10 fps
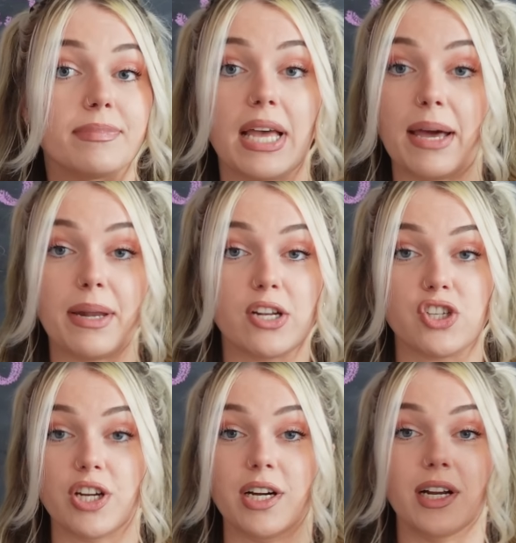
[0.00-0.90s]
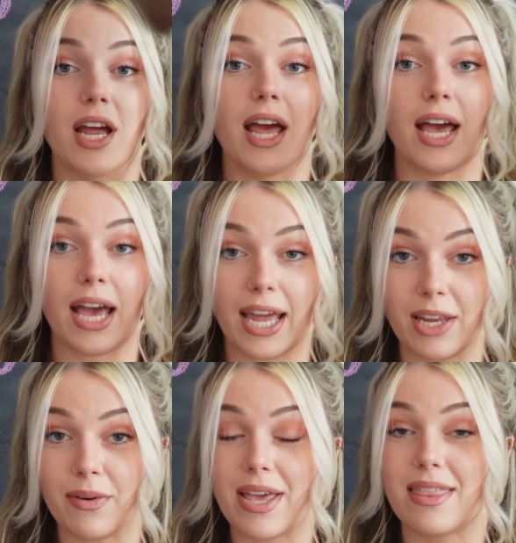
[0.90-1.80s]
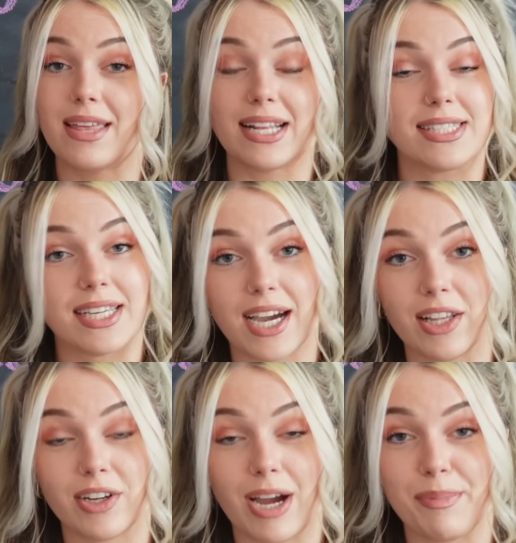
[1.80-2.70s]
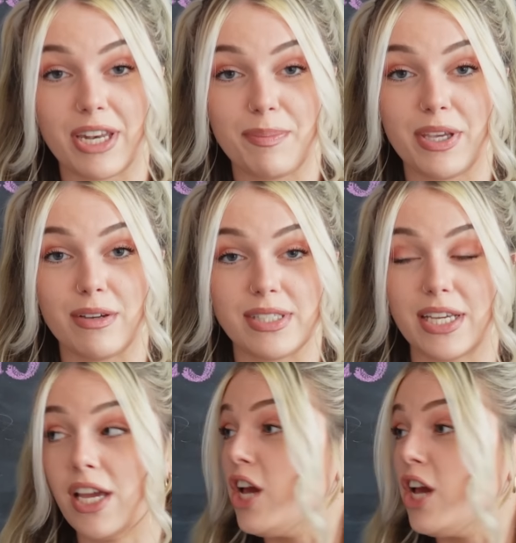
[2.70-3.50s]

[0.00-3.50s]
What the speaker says: I'm not sure. Anyway, that's the color I'm going to be using.